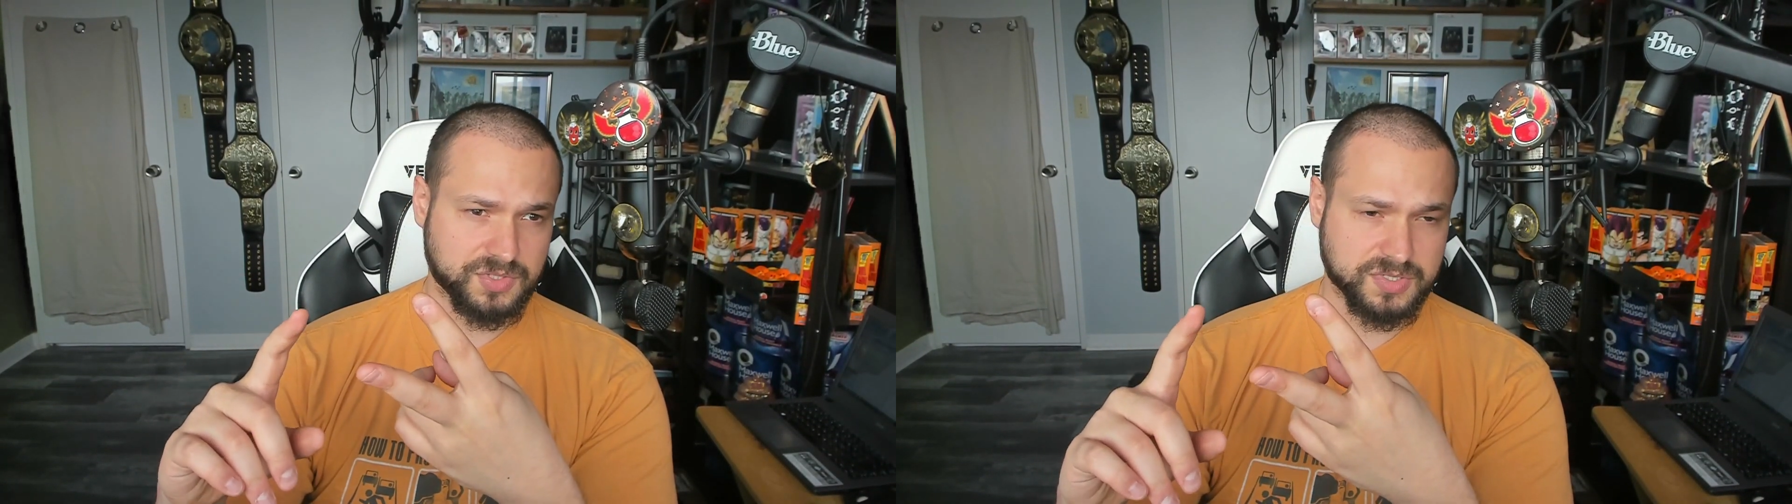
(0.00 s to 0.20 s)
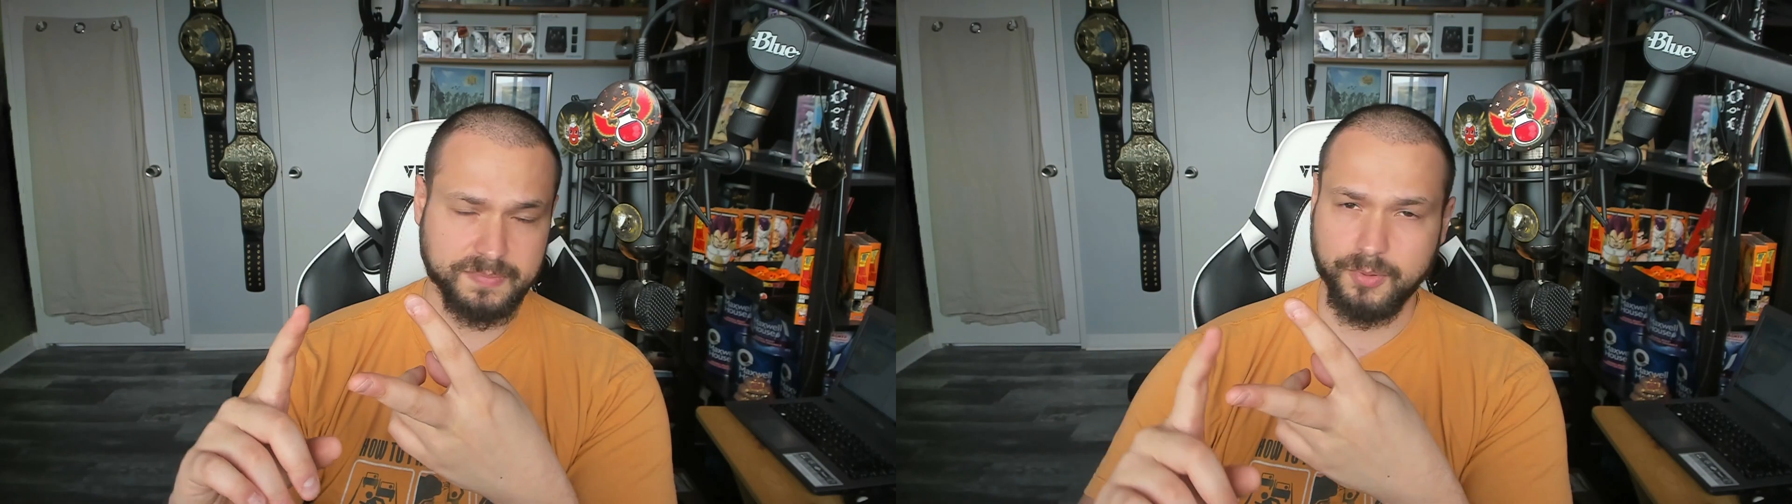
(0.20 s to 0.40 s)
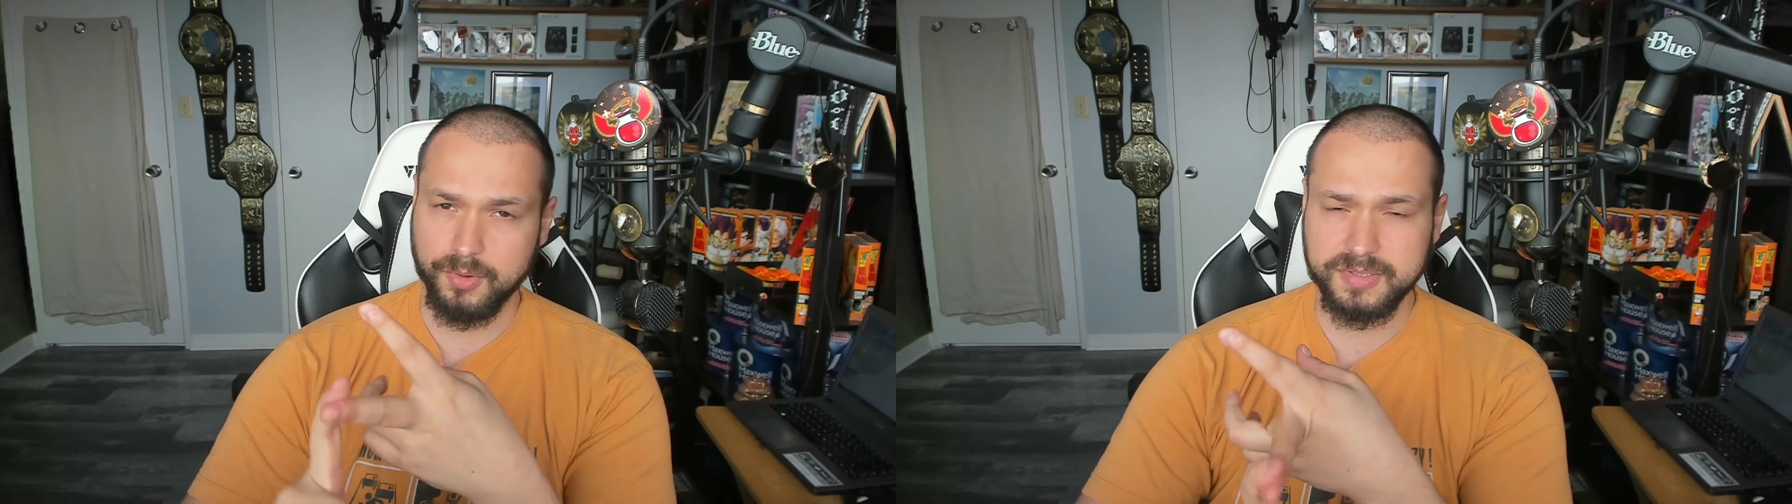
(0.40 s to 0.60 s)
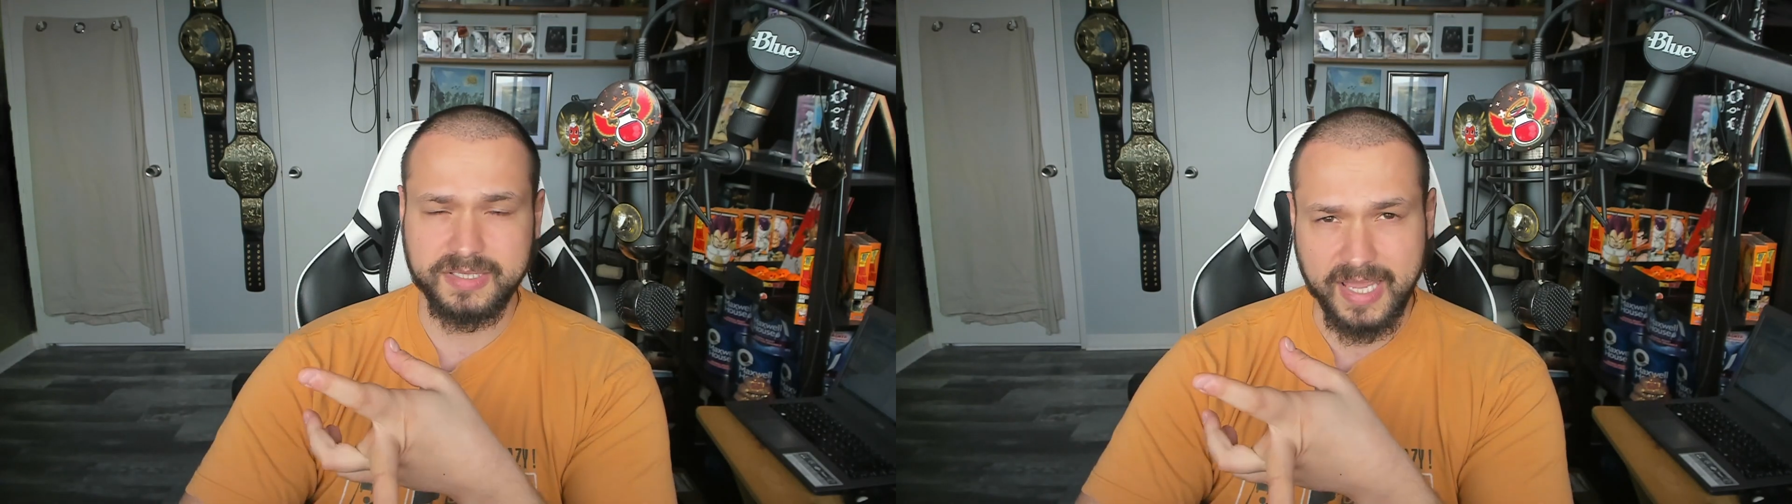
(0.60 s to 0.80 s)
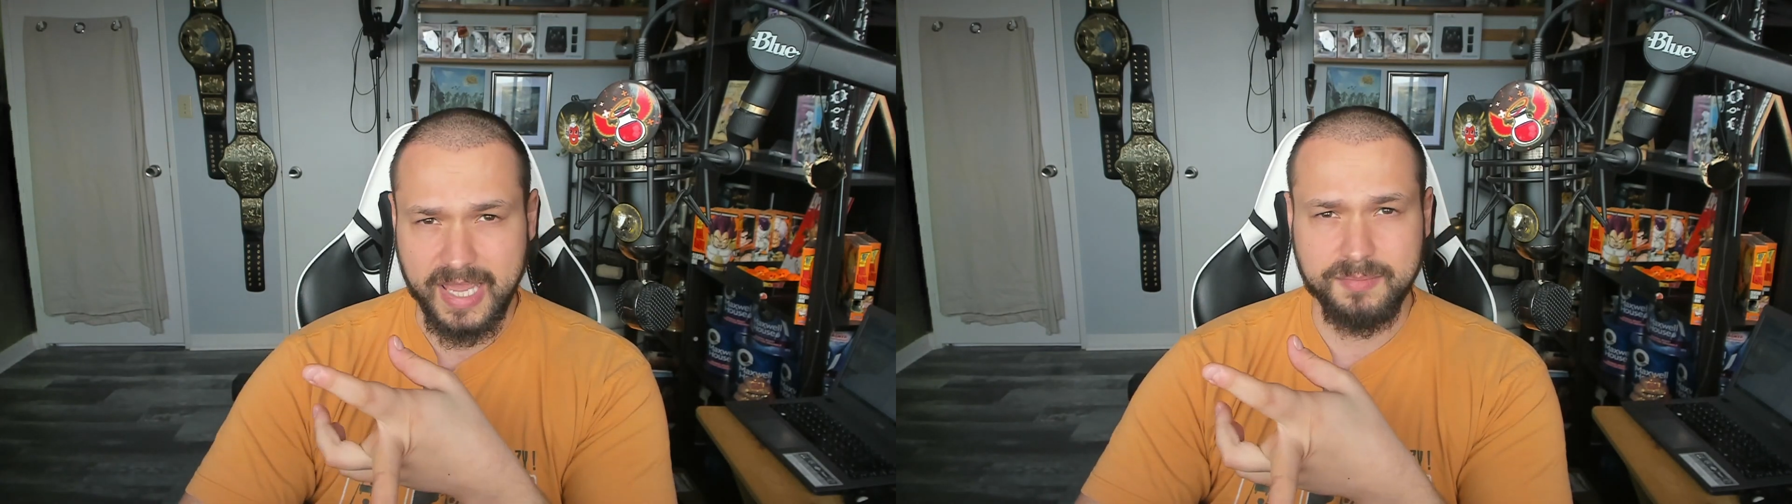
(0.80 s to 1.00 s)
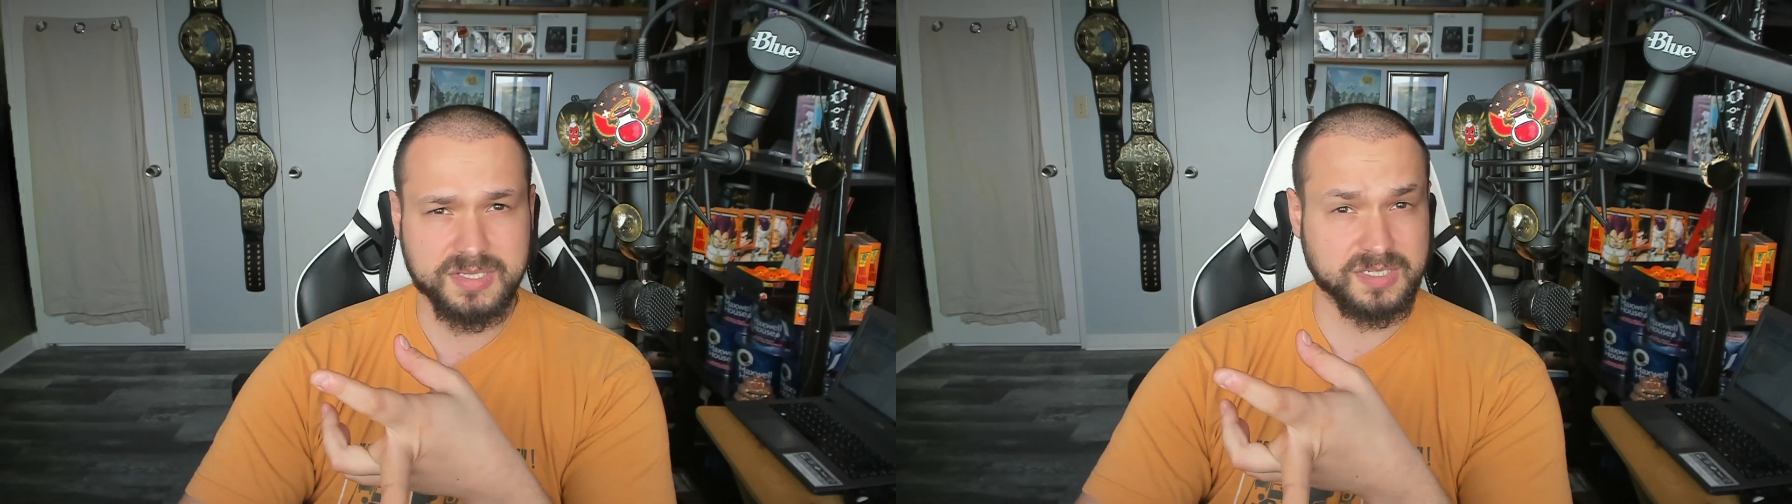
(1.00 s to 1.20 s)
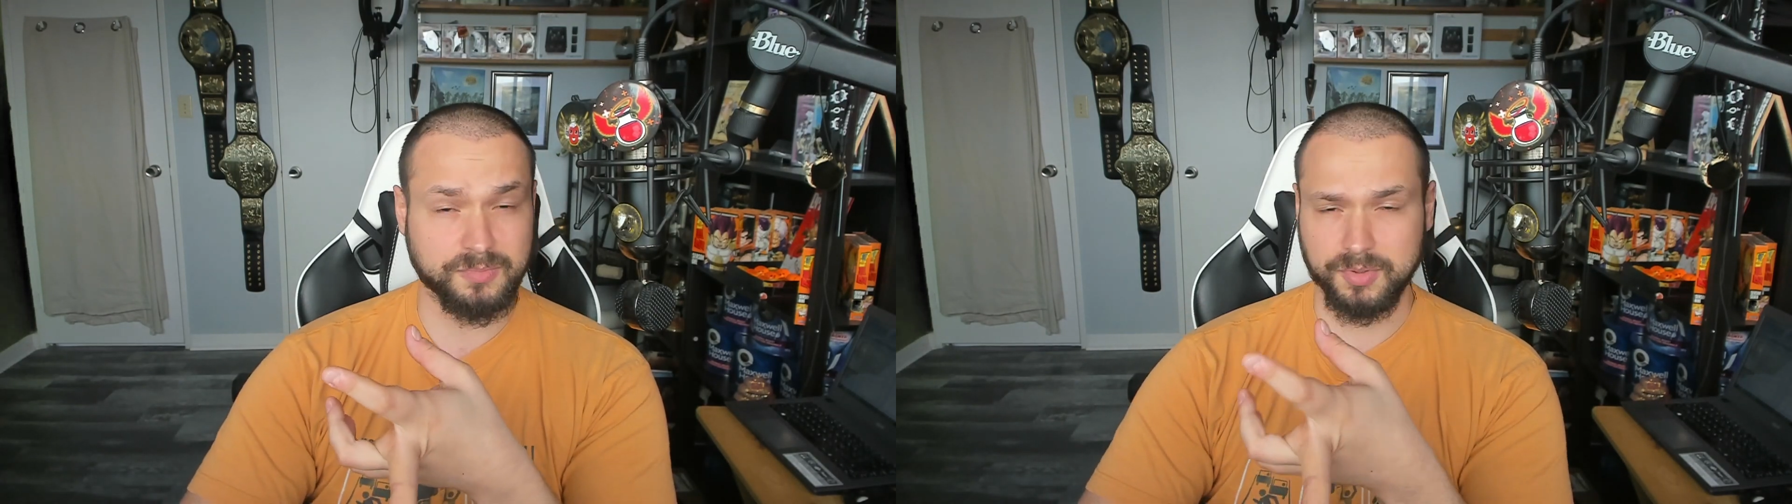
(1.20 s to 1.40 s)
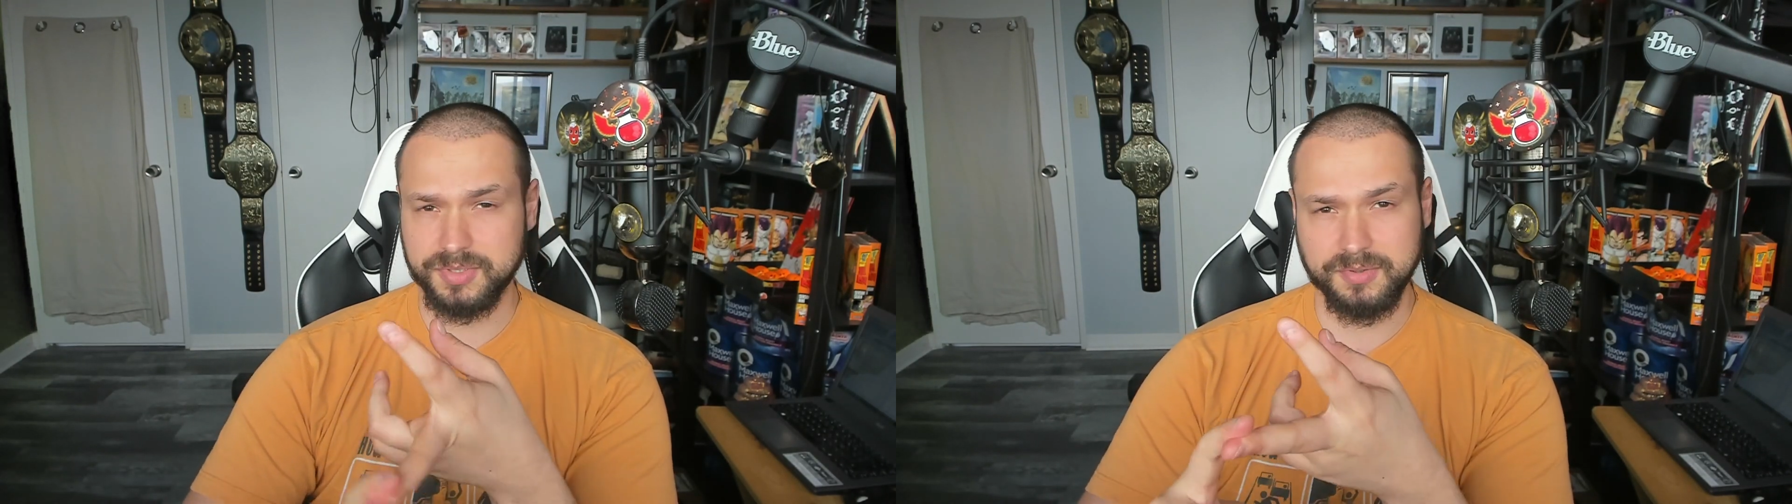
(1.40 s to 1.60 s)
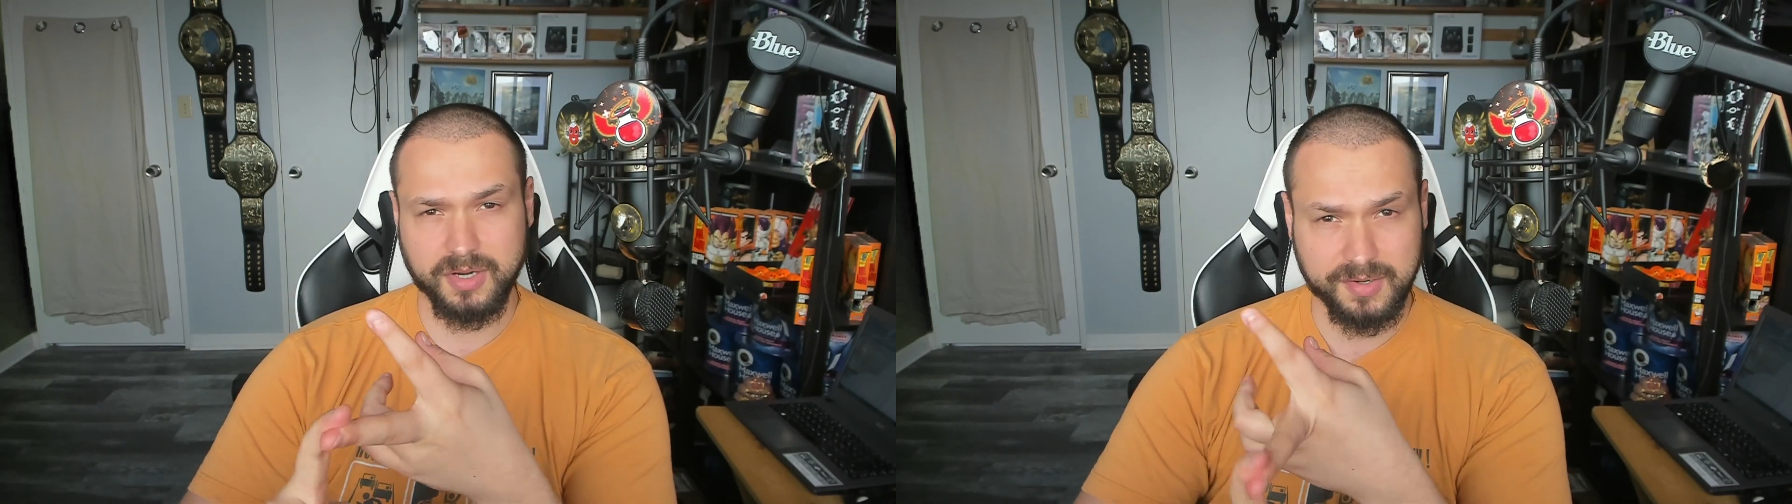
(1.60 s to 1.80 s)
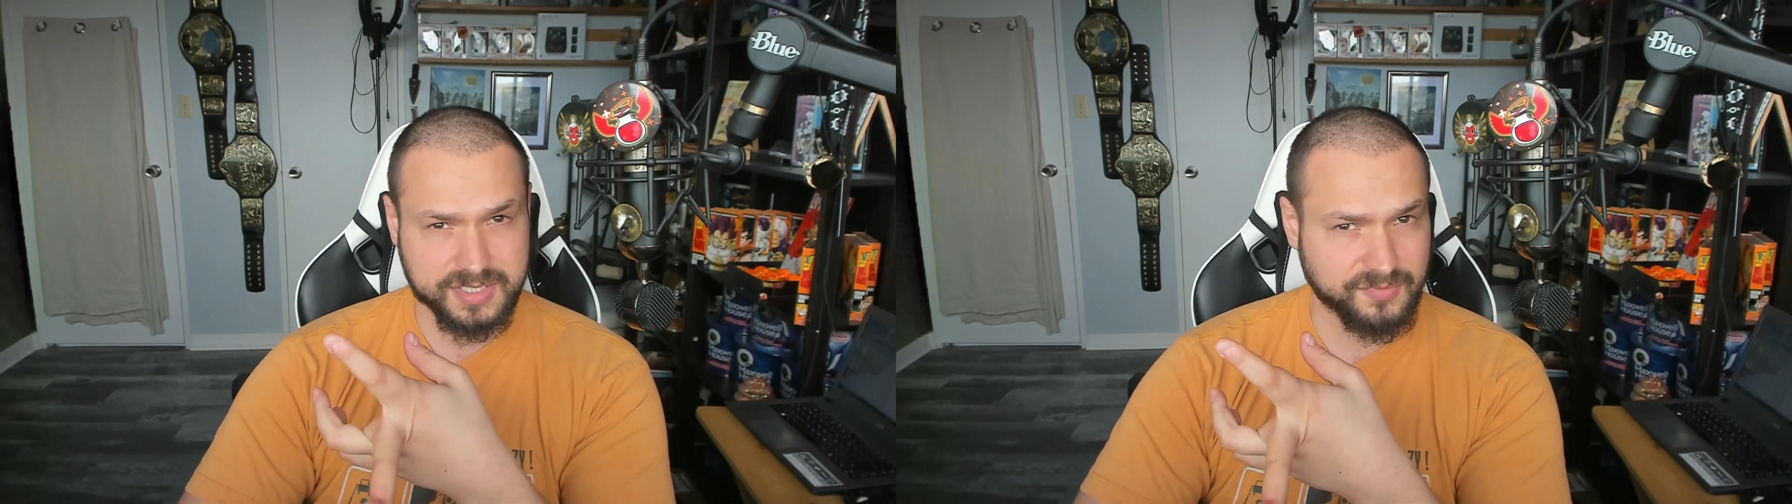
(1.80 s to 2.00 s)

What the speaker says: support the game and support their content